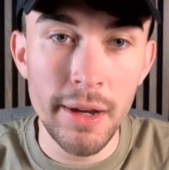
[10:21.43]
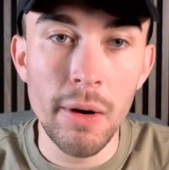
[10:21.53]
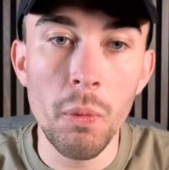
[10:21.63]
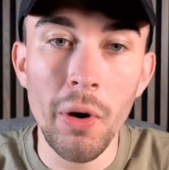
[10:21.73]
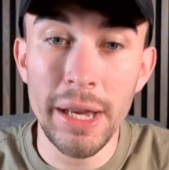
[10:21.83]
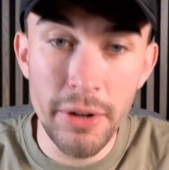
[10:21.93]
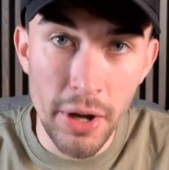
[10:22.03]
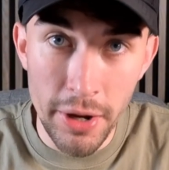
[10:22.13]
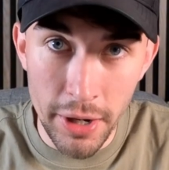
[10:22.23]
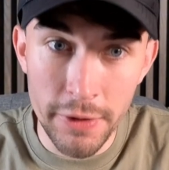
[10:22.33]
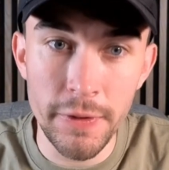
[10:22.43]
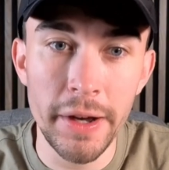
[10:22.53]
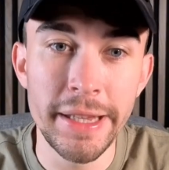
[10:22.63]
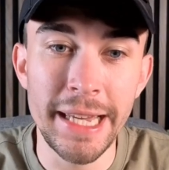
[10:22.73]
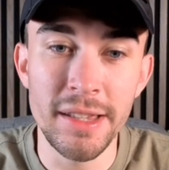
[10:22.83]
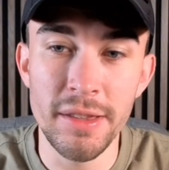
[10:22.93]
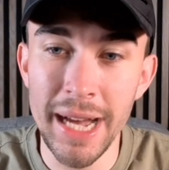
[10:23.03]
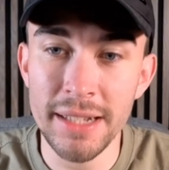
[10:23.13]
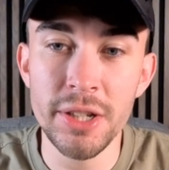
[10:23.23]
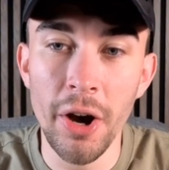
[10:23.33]
Why on earth are they
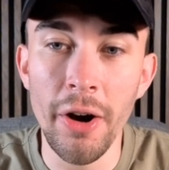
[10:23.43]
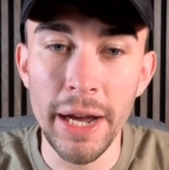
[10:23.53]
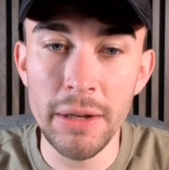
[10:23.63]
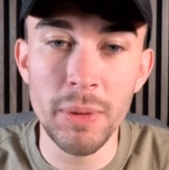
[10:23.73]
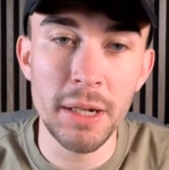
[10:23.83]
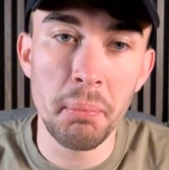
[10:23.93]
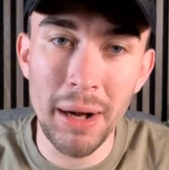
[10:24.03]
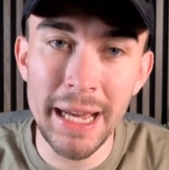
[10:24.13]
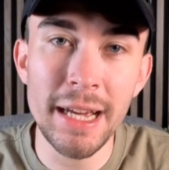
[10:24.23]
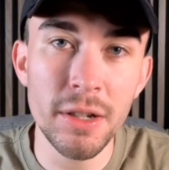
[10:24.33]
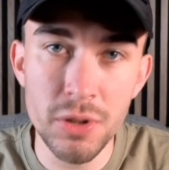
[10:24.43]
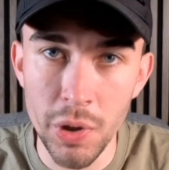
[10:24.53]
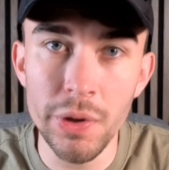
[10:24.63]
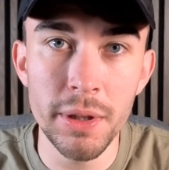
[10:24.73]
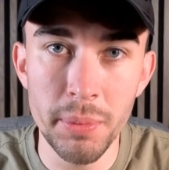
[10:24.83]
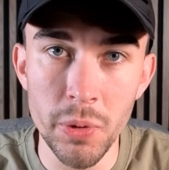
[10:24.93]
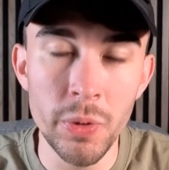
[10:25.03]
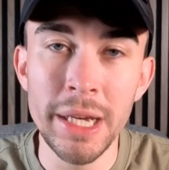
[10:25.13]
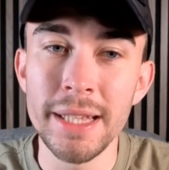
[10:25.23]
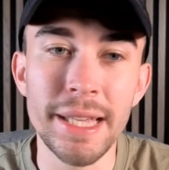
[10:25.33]
that high when the player has got the ball?
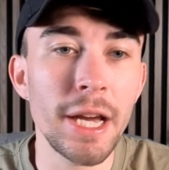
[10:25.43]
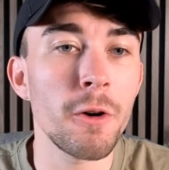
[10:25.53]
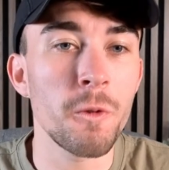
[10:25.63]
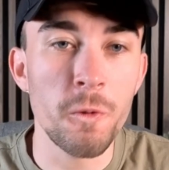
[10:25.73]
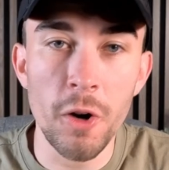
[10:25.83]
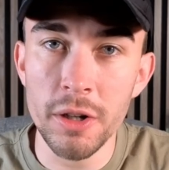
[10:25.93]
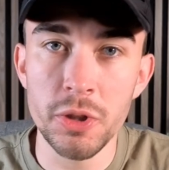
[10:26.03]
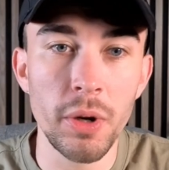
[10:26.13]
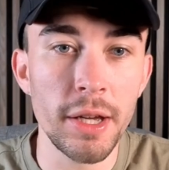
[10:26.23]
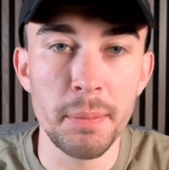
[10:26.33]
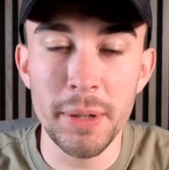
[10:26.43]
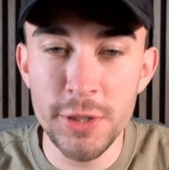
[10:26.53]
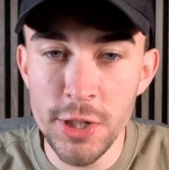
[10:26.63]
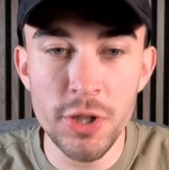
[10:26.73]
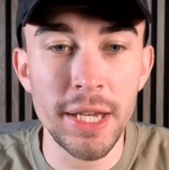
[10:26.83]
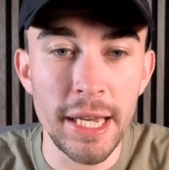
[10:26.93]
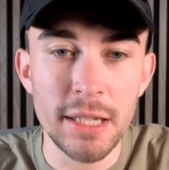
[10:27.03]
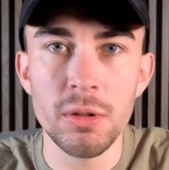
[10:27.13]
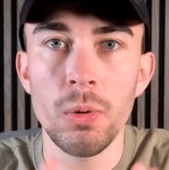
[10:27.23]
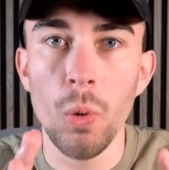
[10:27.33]
They are far too high. The positioning
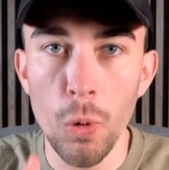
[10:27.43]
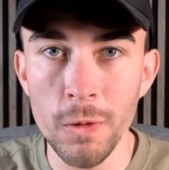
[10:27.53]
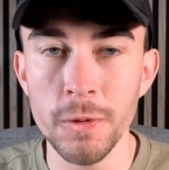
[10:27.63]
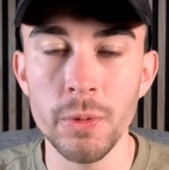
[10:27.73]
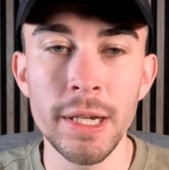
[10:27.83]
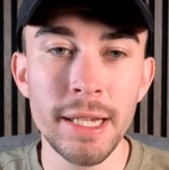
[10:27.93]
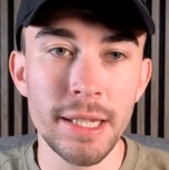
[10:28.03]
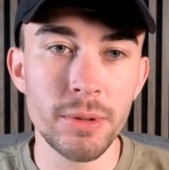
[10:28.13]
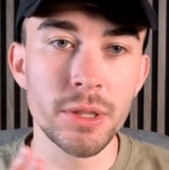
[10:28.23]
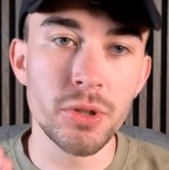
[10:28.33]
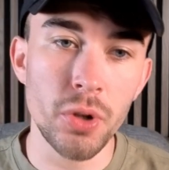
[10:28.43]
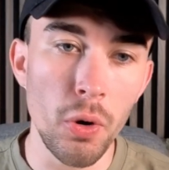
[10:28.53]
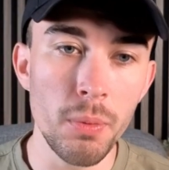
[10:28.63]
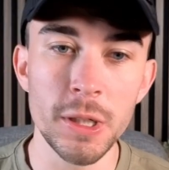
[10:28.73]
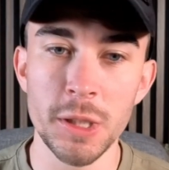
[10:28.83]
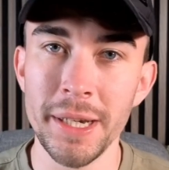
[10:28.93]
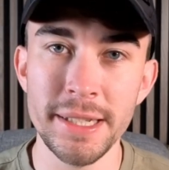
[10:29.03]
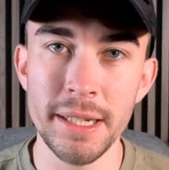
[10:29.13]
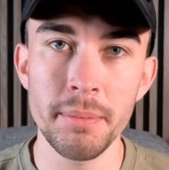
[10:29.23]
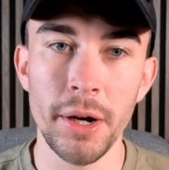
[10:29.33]
is awful. There is so much space
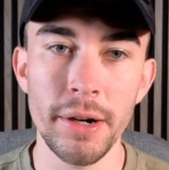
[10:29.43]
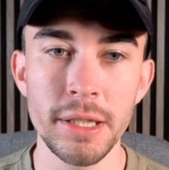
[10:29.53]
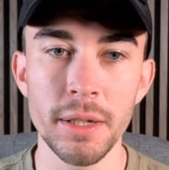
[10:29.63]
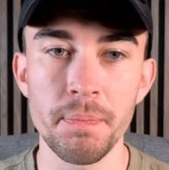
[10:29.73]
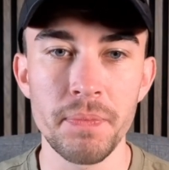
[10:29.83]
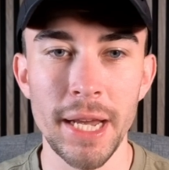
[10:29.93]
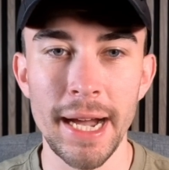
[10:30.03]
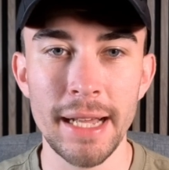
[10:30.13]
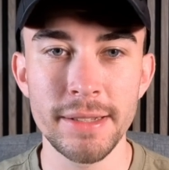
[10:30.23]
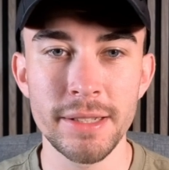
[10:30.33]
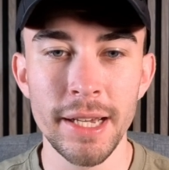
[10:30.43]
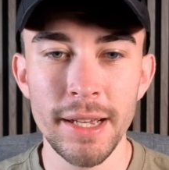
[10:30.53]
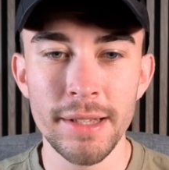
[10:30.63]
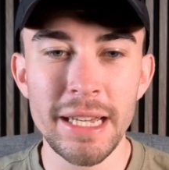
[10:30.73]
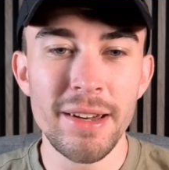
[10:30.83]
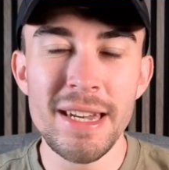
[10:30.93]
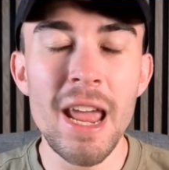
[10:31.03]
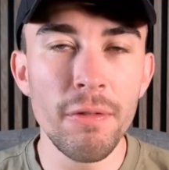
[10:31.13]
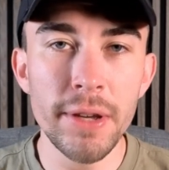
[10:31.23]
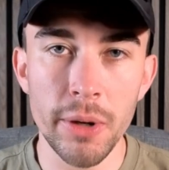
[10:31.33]
in behind them, and they are
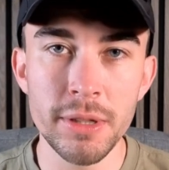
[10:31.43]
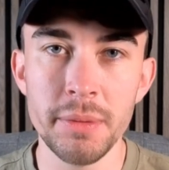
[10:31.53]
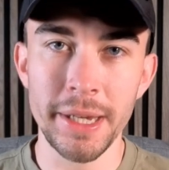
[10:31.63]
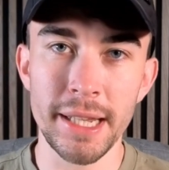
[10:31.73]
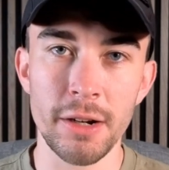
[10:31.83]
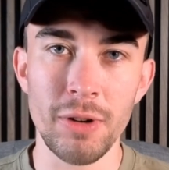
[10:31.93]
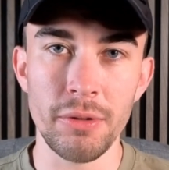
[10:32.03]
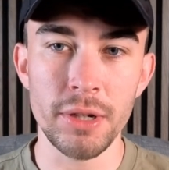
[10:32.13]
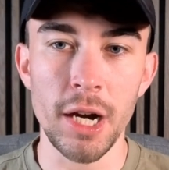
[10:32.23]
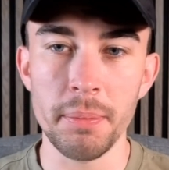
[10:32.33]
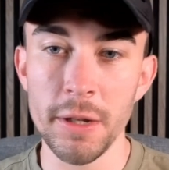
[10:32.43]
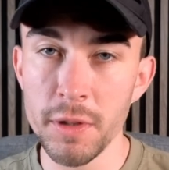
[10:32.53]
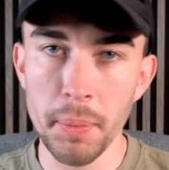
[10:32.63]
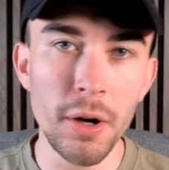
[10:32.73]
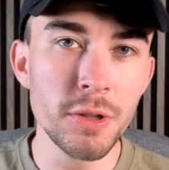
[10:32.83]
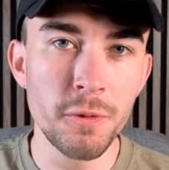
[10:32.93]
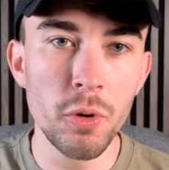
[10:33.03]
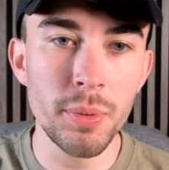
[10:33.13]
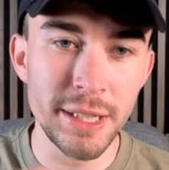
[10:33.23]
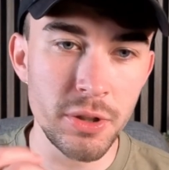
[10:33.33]
never going to make that ground up. If the pass
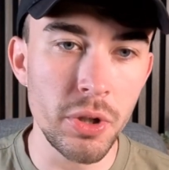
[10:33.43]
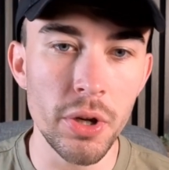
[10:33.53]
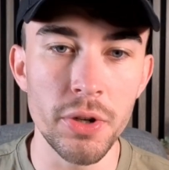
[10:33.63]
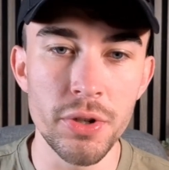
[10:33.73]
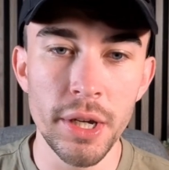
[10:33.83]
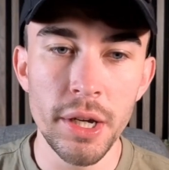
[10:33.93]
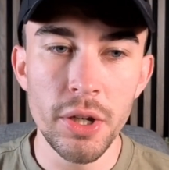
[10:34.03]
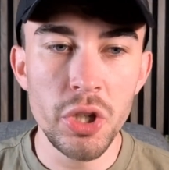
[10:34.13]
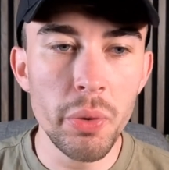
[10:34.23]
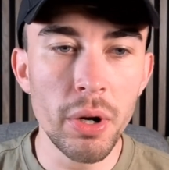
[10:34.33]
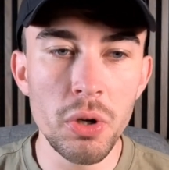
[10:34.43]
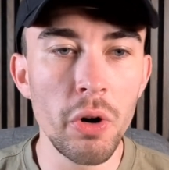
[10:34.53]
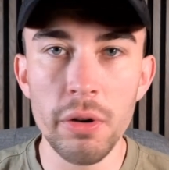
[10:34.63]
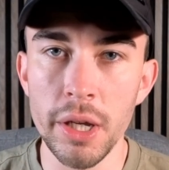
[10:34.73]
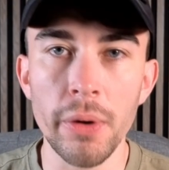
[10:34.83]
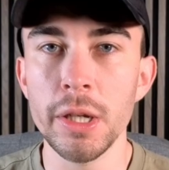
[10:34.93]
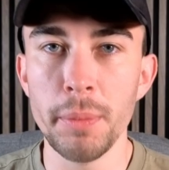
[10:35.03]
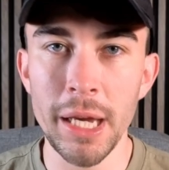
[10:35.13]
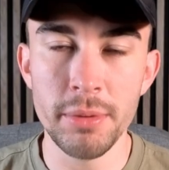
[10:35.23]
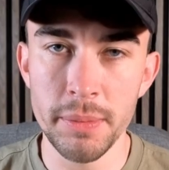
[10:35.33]
forward is good, you are not going to be
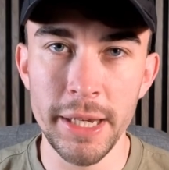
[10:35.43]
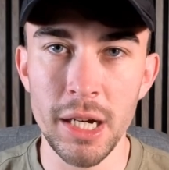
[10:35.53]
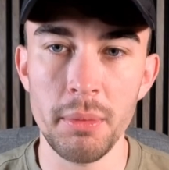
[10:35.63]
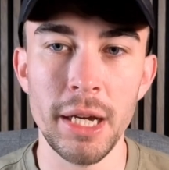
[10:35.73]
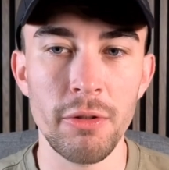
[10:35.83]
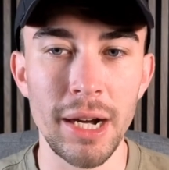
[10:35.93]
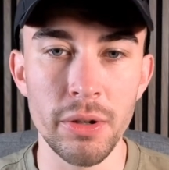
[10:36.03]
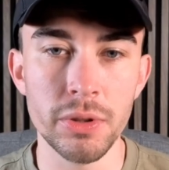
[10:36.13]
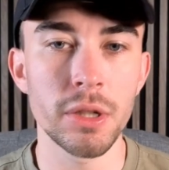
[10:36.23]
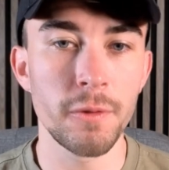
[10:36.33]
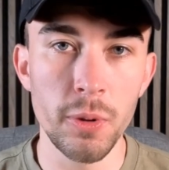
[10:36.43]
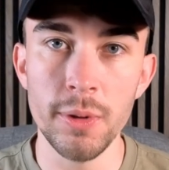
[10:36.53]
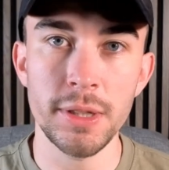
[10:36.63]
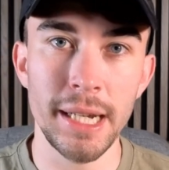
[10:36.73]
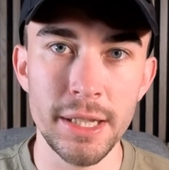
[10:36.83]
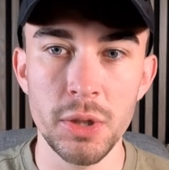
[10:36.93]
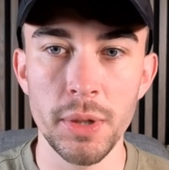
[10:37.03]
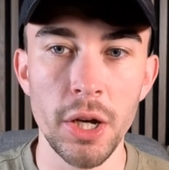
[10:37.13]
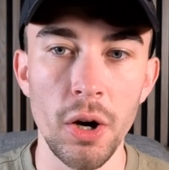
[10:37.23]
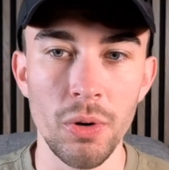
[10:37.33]
able to make up that ground. And of course, it led to a
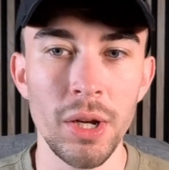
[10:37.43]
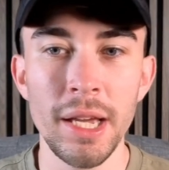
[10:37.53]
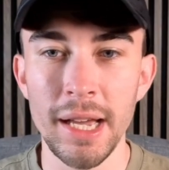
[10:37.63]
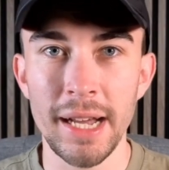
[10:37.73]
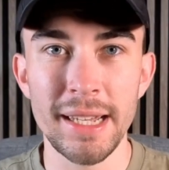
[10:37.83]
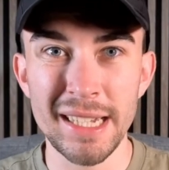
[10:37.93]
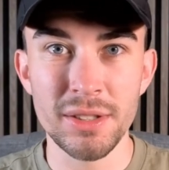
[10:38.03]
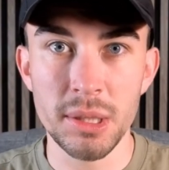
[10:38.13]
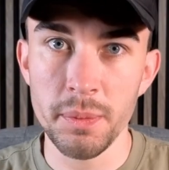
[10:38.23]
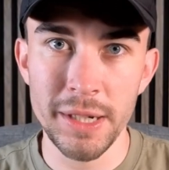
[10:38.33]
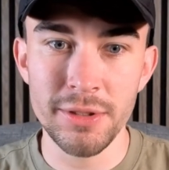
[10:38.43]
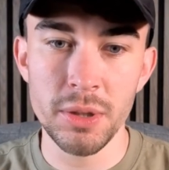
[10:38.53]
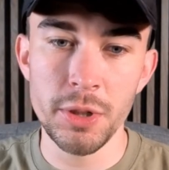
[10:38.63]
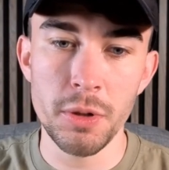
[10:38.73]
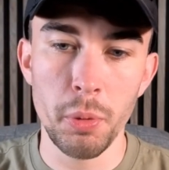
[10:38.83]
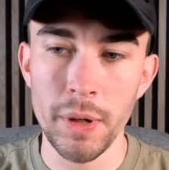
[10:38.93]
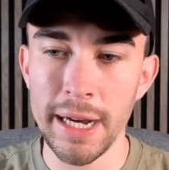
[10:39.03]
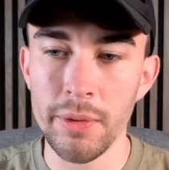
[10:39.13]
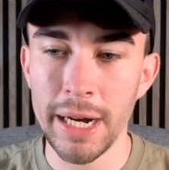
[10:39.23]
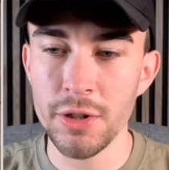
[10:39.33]
goal. And I guess something else that we should point
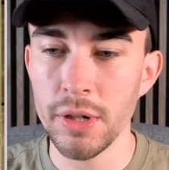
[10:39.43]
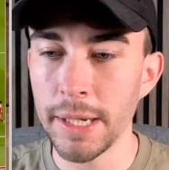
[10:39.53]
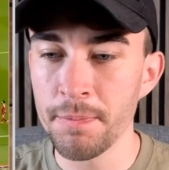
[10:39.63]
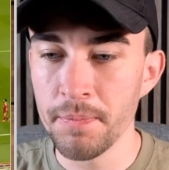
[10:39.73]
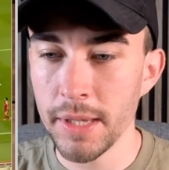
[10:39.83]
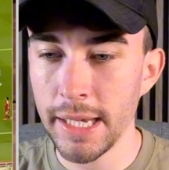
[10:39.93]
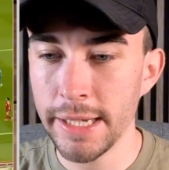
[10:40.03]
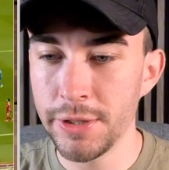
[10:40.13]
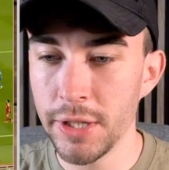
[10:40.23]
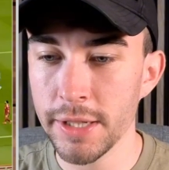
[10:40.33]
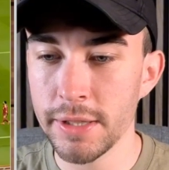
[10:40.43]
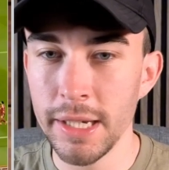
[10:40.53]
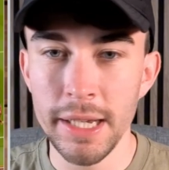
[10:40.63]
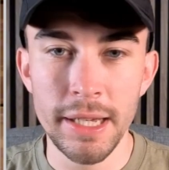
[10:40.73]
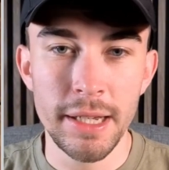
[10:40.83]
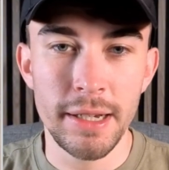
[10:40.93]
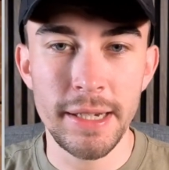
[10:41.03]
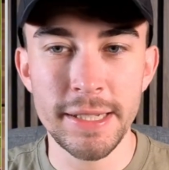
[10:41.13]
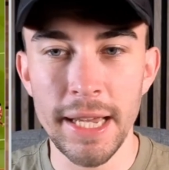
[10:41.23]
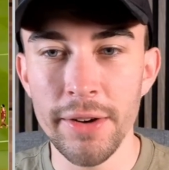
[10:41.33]
out, actually, is just
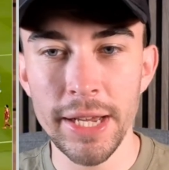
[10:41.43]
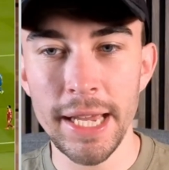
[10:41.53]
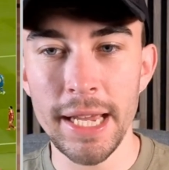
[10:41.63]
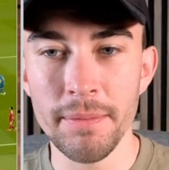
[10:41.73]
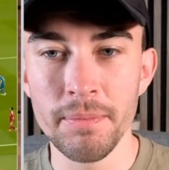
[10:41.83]
this area here.